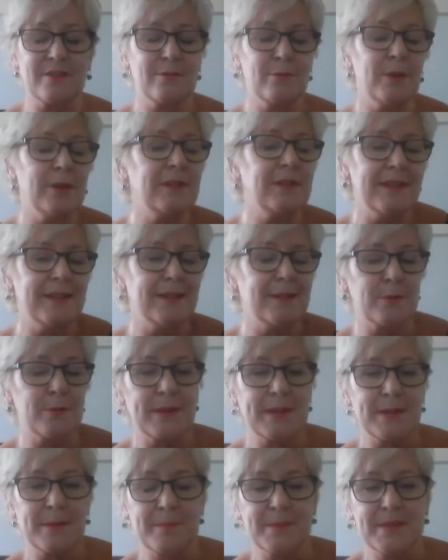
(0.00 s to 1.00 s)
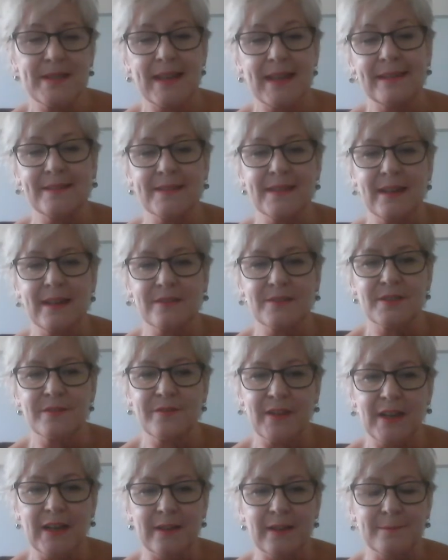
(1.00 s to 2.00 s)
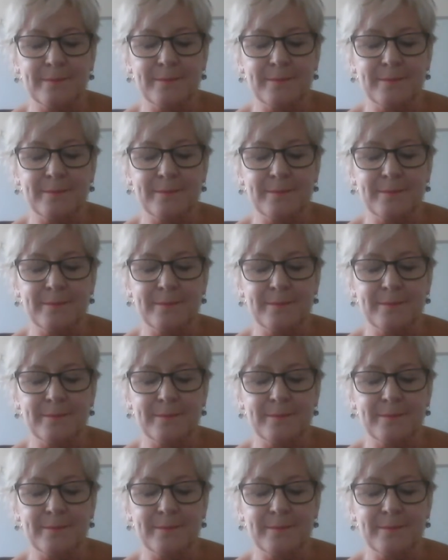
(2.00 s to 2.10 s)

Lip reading: you only need 20% out of that.